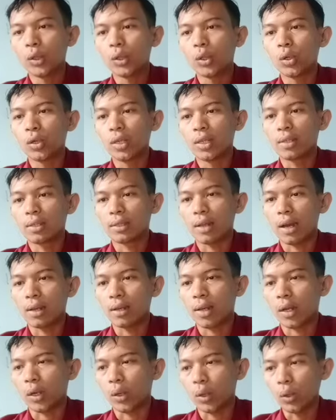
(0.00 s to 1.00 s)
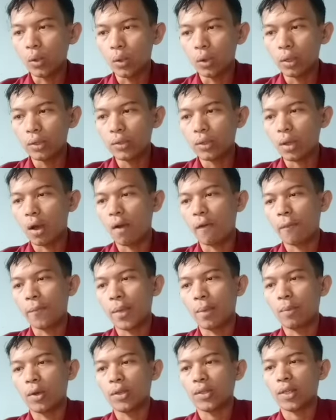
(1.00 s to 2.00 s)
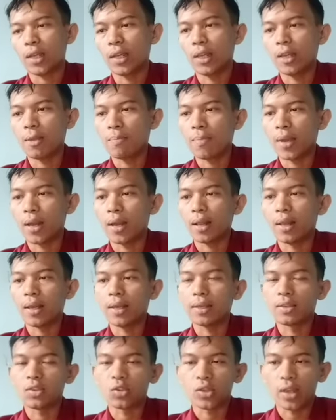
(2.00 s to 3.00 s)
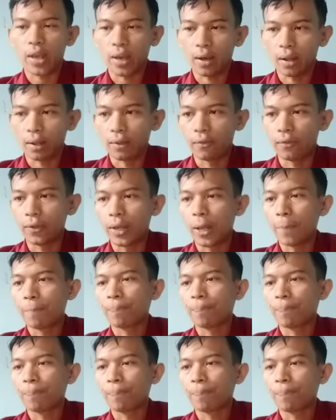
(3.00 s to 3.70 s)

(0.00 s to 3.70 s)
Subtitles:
to the standard rules of memos and email itself.